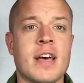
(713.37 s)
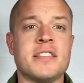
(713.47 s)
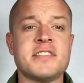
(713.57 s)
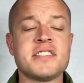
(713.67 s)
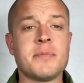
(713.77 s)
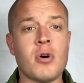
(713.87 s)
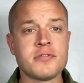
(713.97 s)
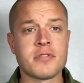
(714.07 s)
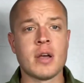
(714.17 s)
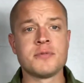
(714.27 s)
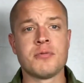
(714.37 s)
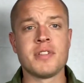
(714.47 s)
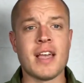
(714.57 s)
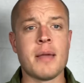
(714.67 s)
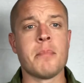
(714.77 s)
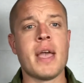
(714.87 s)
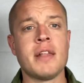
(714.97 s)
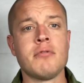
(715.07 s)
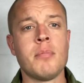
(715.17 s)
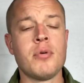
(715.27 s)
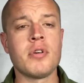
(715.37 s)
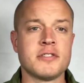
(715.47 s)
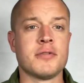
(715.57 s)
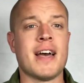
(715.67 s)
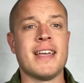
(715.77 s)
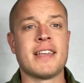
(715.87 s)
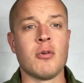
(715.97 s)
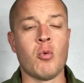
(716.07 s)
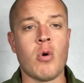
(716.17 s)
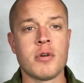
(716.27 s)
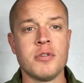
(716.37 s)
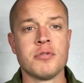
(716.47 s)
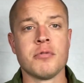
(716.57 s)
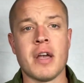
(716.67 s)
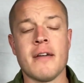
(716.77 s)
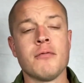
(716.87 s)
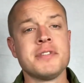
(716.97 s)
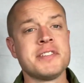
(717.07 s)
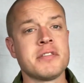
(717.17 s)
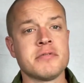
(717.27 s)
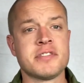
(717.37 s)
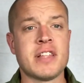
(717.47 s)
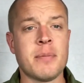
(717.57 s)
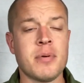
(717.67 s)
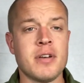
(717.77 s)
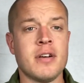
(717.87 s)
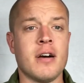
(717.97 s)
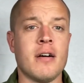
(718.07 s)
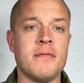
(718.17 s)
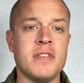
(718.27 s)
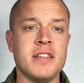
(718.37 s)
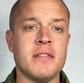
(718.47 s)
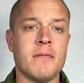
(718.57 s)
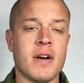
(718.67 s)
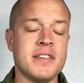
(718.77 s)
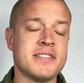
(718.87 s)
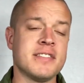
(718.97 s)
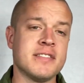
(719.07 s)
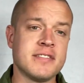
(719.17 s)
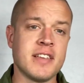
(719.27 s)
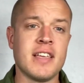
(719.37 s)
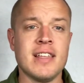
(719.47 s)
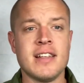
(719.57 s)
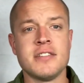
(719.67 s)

the system also comes with a manual book so that it can walk you through every single step of the device, syncing it,